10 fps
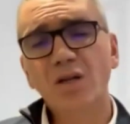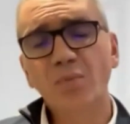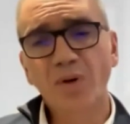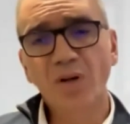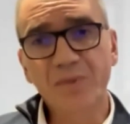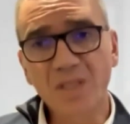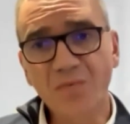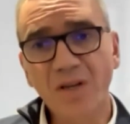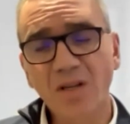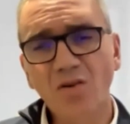a nonprofit is
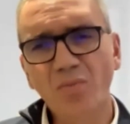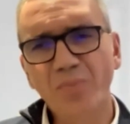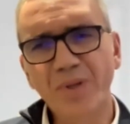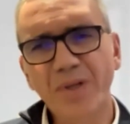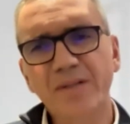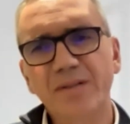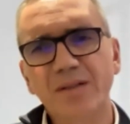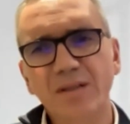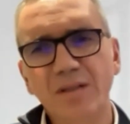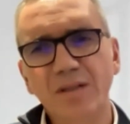very complicated.
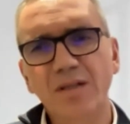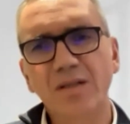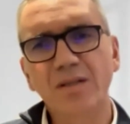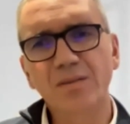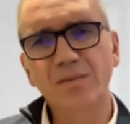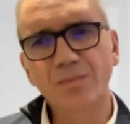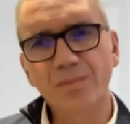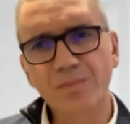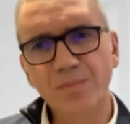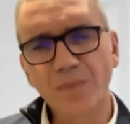
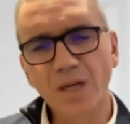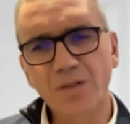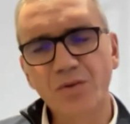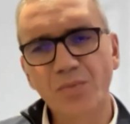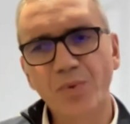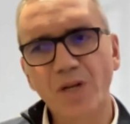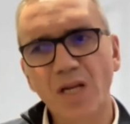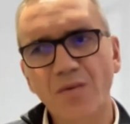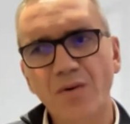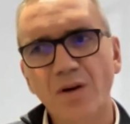I do
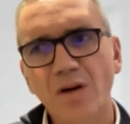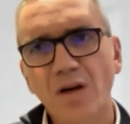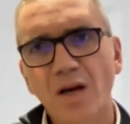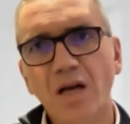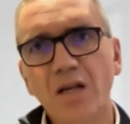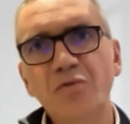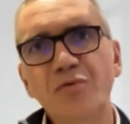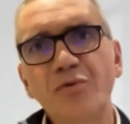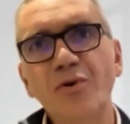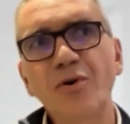believe any
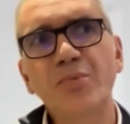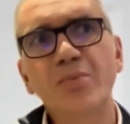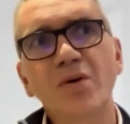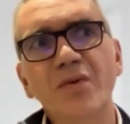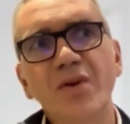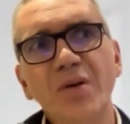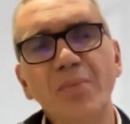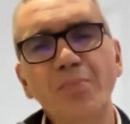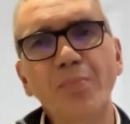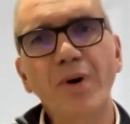form of
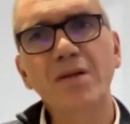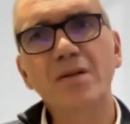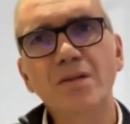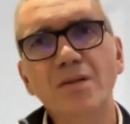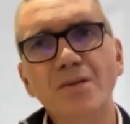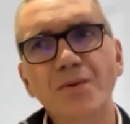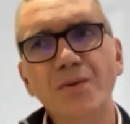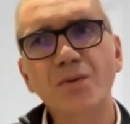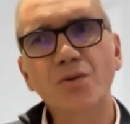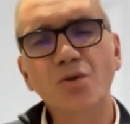impact
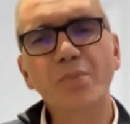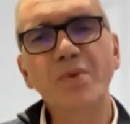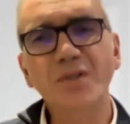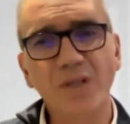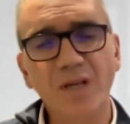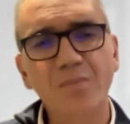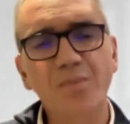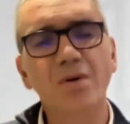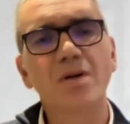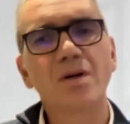should be
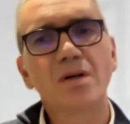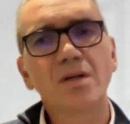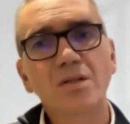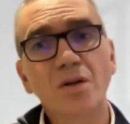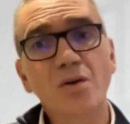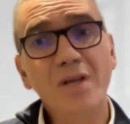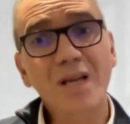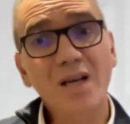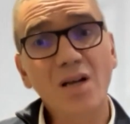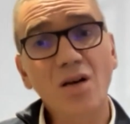sustainable. So yes. You
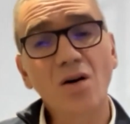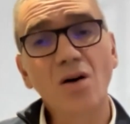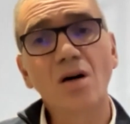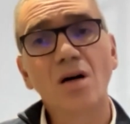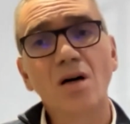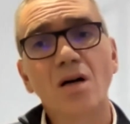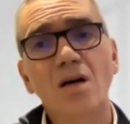can go